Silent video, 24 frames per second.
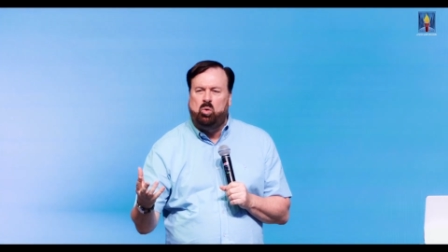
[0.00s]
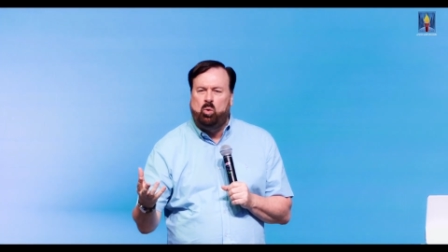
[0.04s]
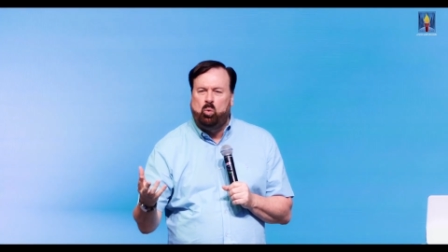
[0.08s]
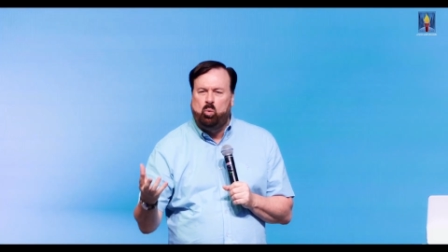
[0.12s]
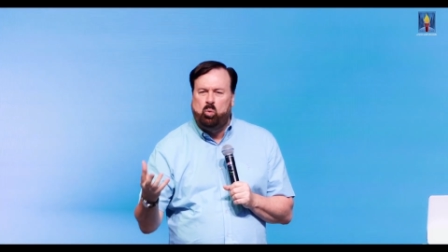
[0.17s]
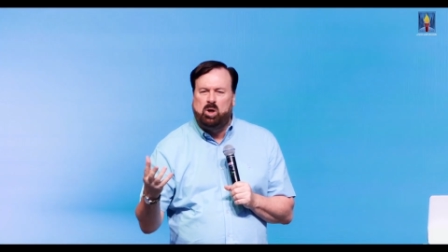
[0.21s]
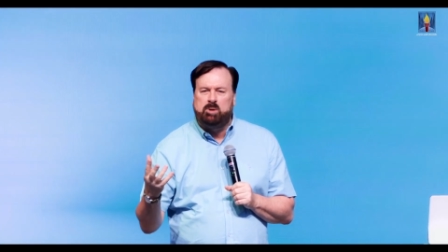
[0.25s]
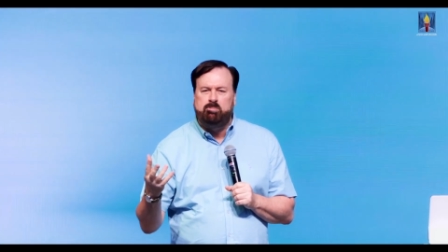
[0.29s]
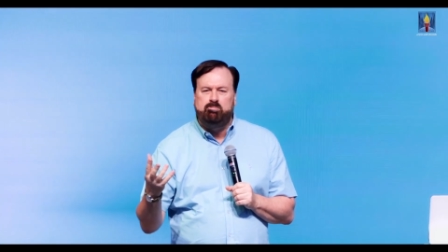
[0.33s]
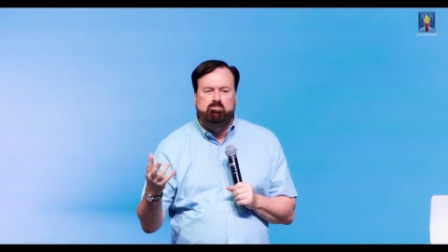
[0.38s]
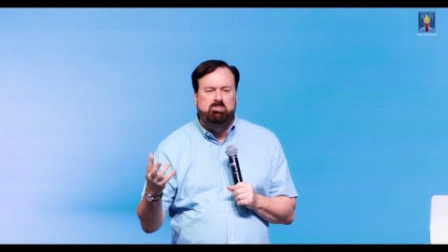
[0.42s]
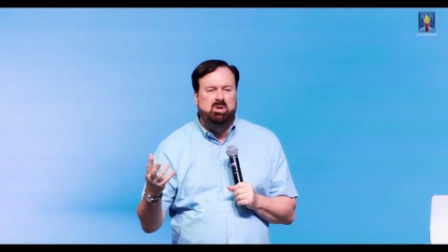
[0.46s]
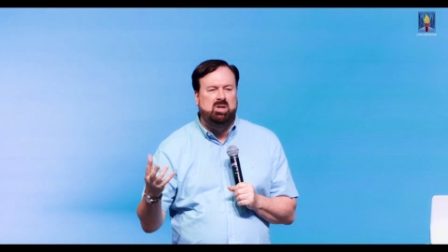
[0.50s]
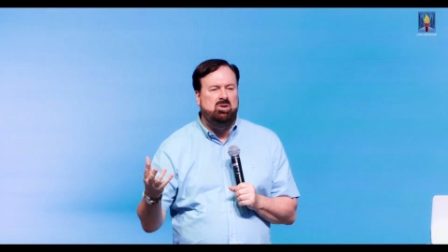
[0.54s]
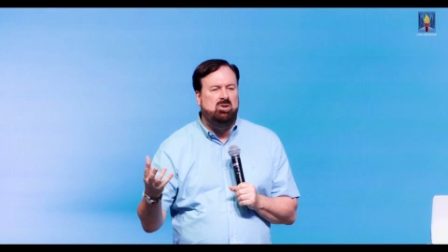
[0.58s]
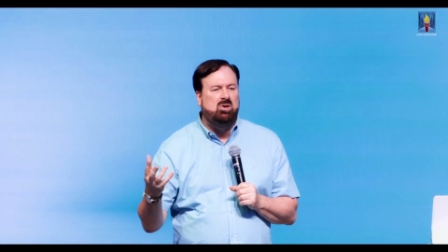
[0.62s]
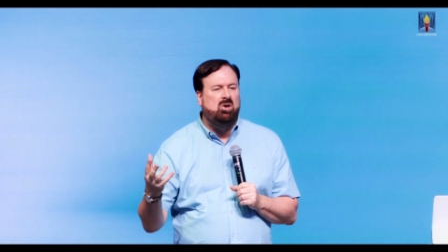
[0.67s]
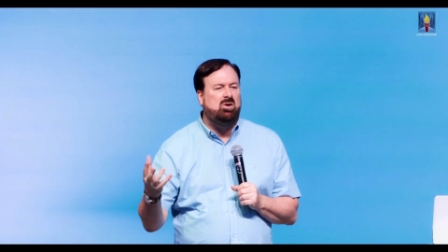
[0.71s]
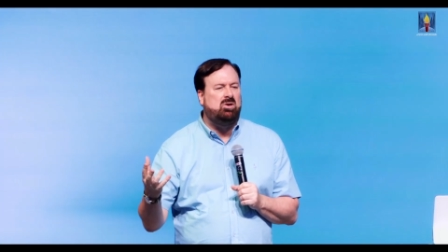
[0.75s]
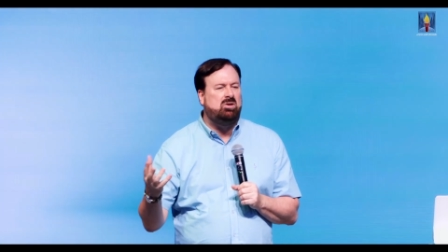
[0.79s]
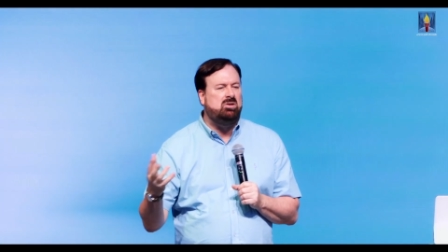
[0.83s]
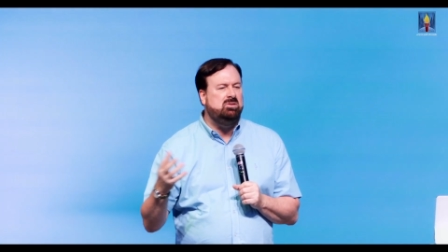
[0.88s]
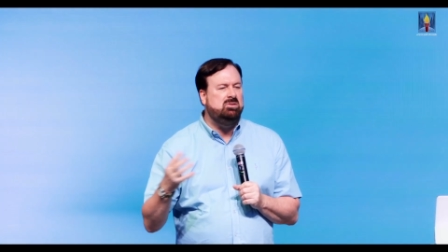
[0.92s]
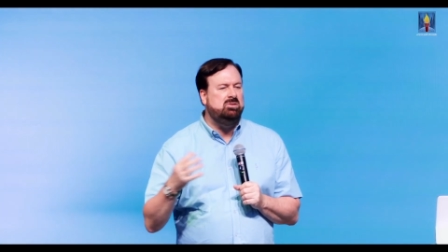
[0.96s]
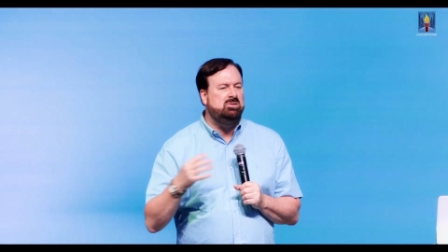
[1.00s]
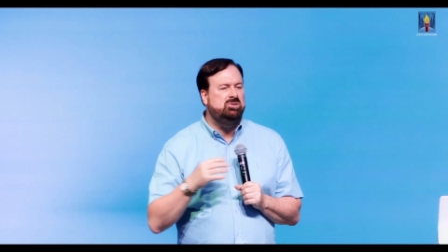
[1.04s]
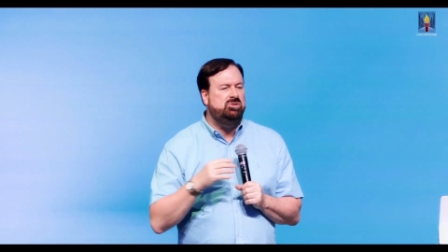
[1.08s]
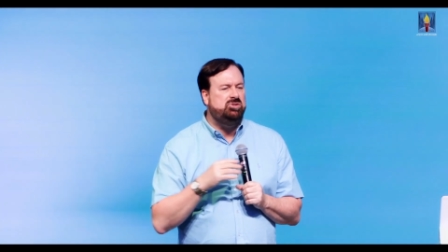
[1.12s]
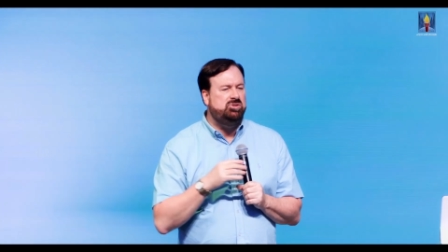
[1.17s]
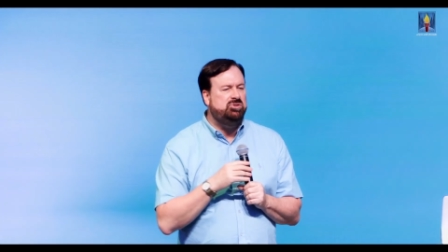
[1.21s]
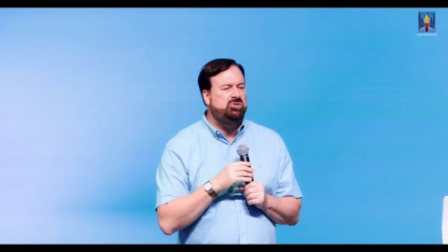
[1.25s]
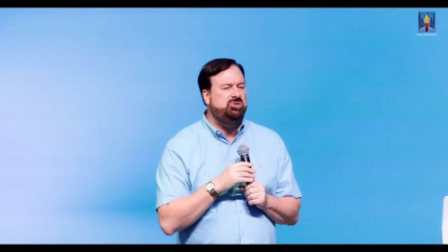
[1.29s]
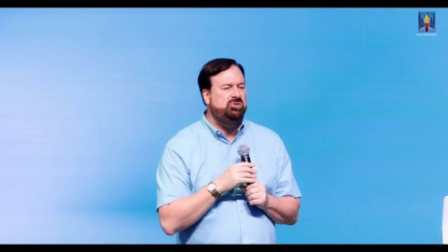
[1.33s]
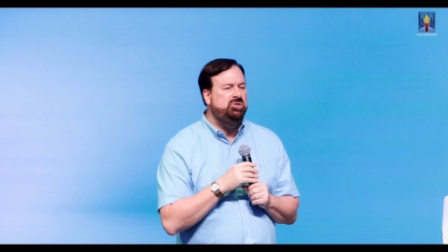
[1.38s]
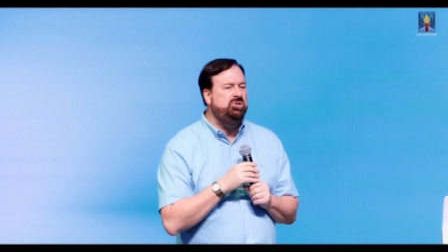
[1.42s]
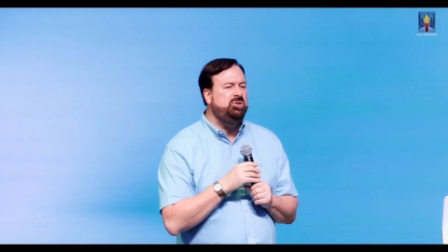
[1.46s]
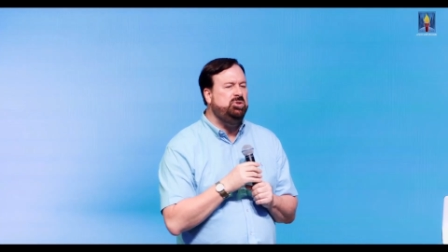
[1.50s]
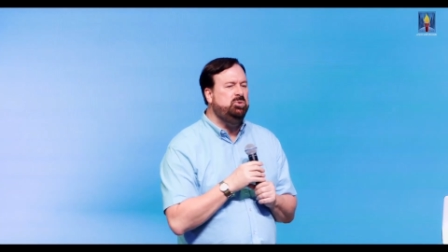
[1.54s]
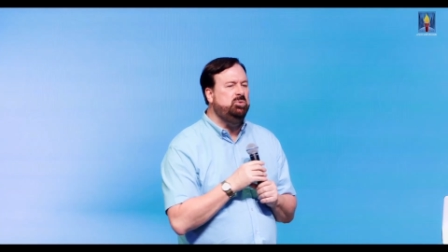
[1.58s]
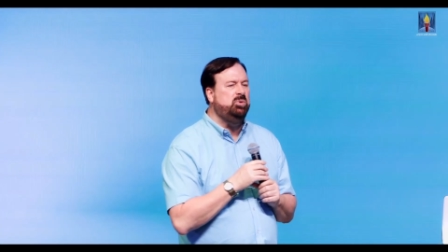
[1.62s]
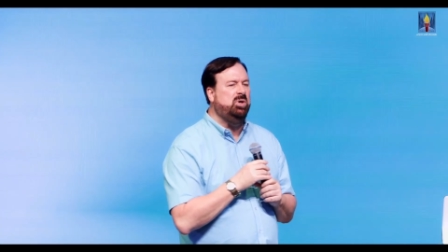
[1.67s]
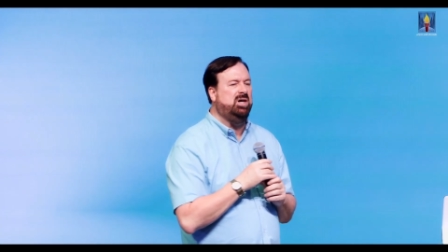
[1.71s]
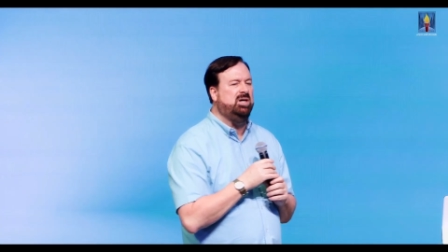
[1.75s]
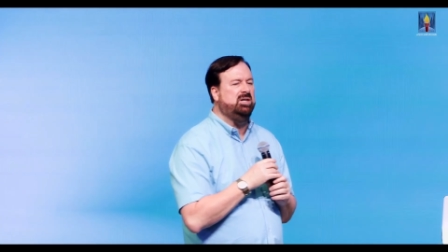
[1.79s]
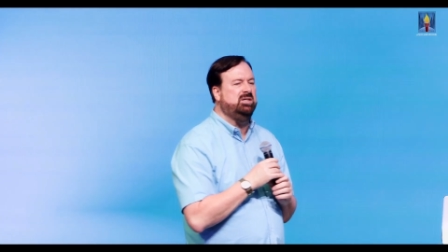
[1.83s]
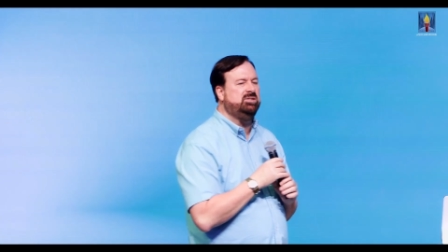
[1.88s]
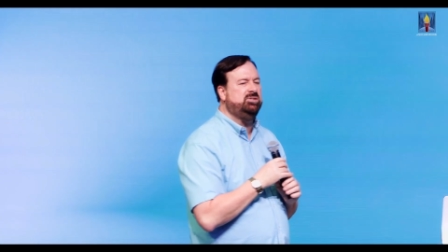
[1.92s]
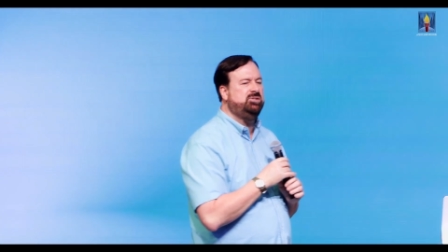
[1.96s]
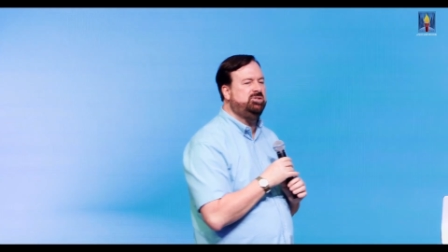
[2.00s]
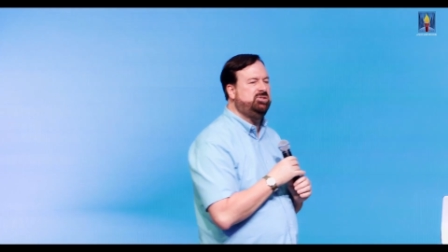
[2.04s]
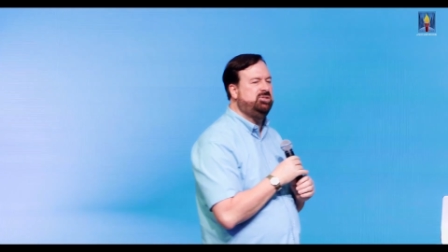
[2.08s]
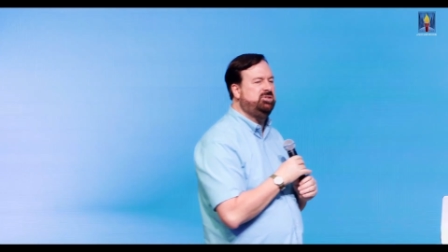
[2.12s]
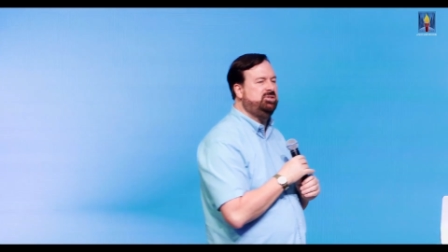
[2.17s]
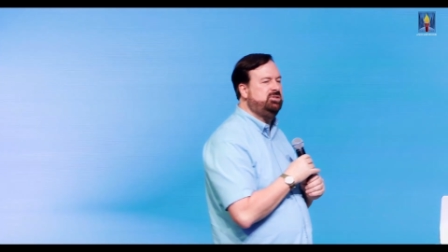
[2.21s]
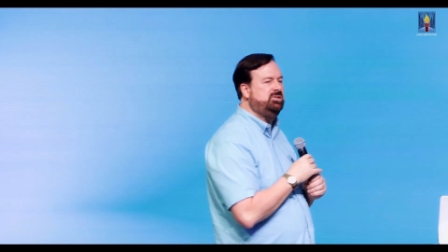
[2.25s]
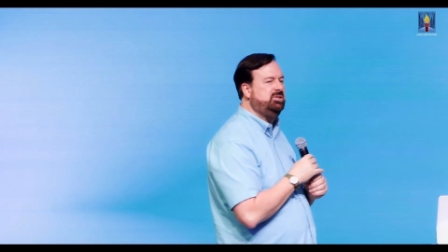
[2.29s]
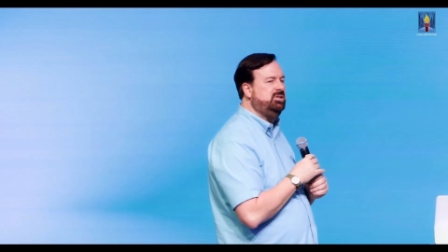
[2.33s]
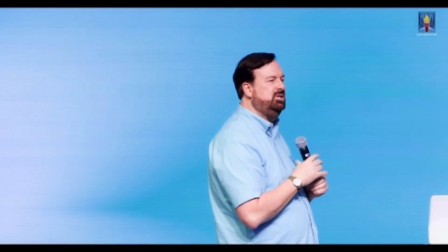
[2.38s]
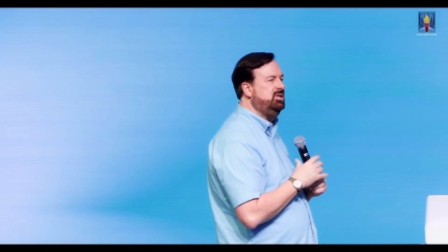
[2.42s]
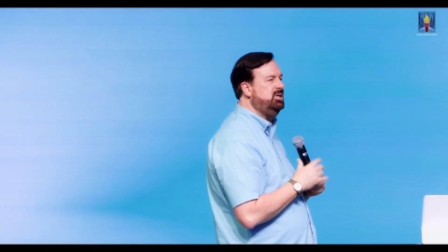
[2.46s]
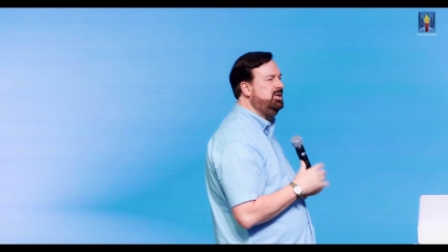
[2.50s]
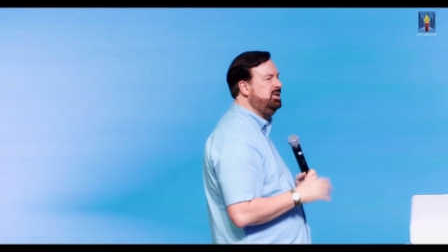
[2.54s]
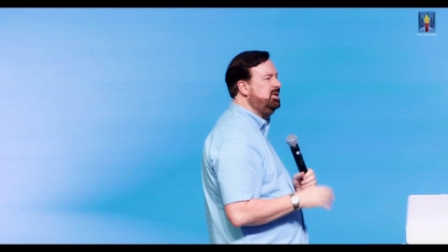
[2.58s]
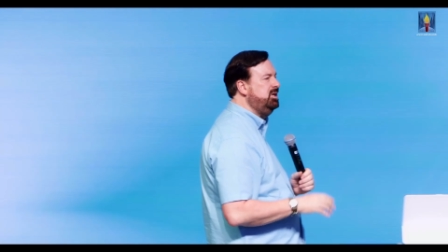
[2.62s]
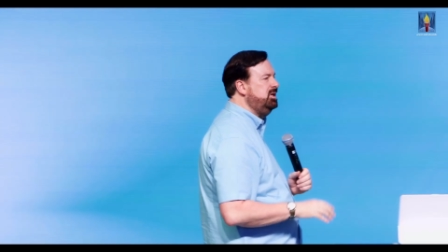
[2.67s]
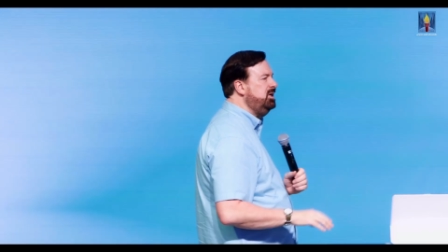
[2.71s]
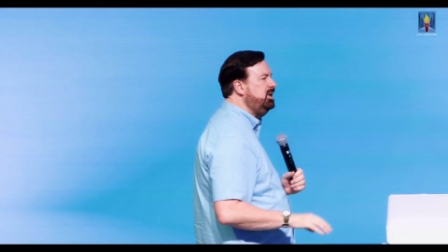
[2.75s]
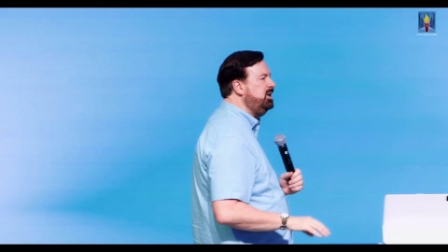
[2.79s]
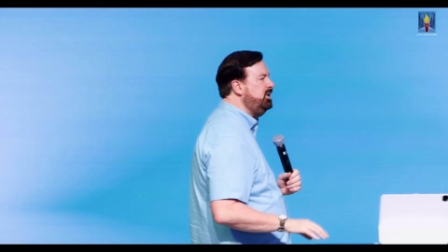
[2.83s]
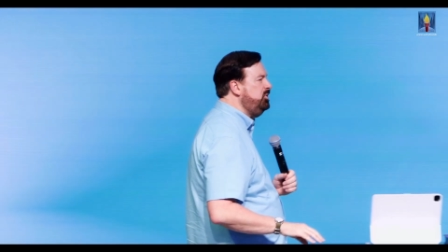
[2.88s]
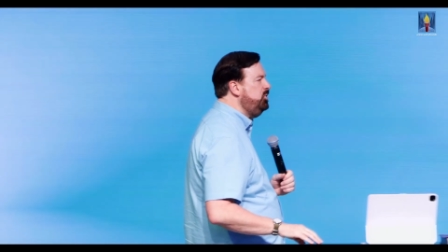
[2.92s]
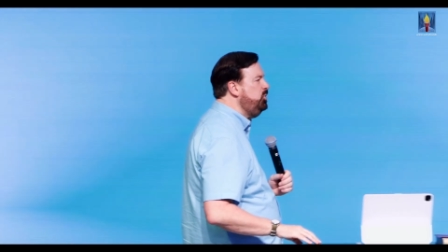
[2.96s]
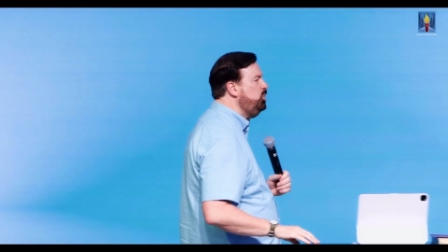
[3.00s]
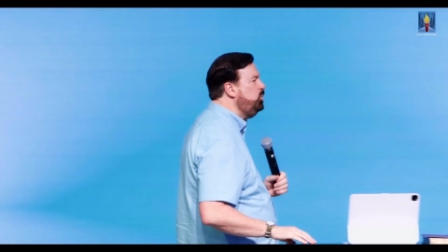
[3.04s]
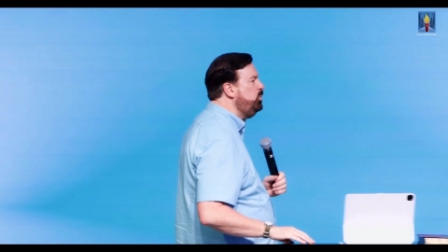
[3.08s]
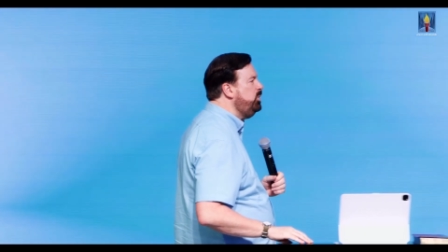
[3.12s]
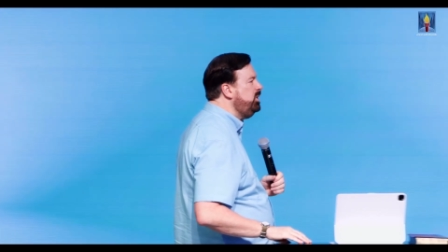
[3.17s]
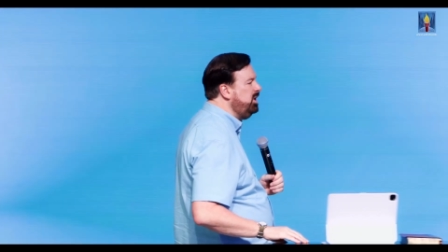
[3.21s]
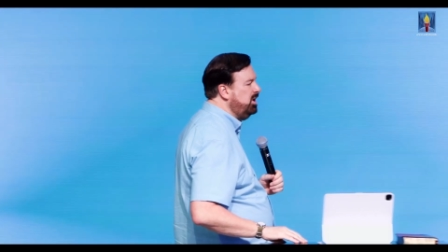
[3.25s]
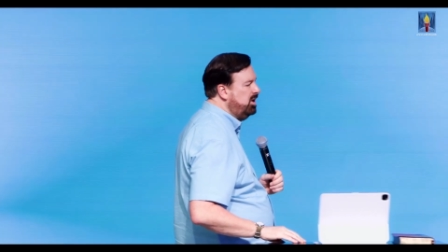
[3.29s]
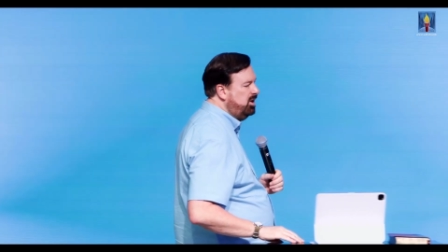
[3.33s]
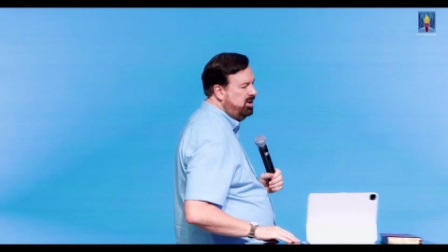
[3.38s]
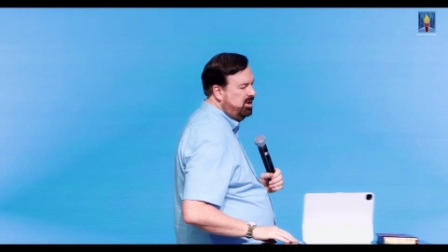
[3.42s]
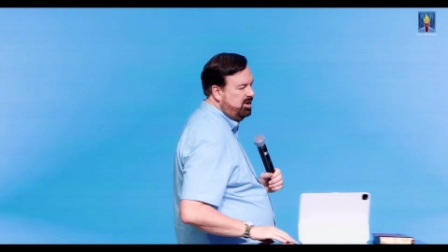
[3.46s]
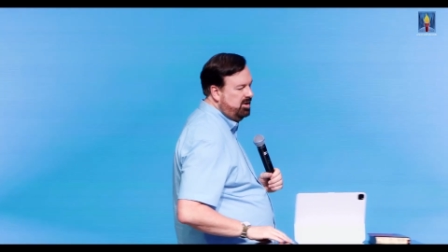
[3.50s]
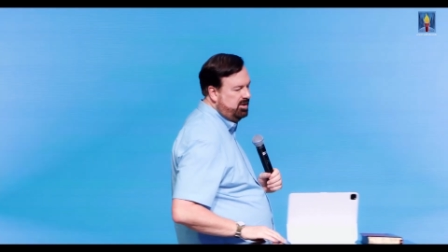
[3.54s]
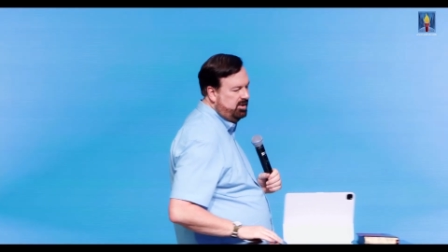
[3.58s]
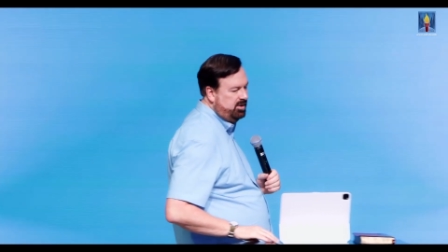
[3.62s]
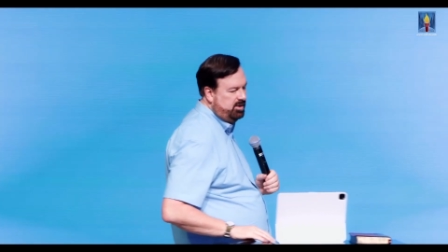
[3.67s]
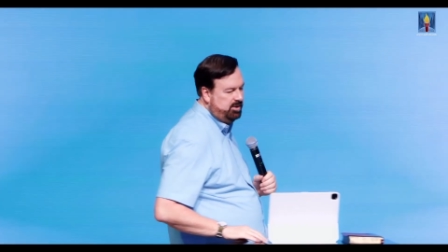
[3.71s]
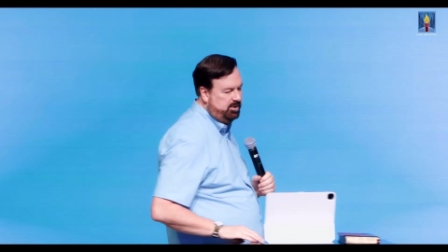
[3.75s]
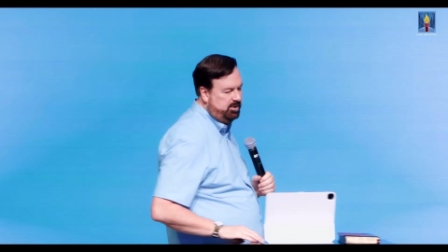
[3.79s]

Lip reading: what belongs to us and who we are.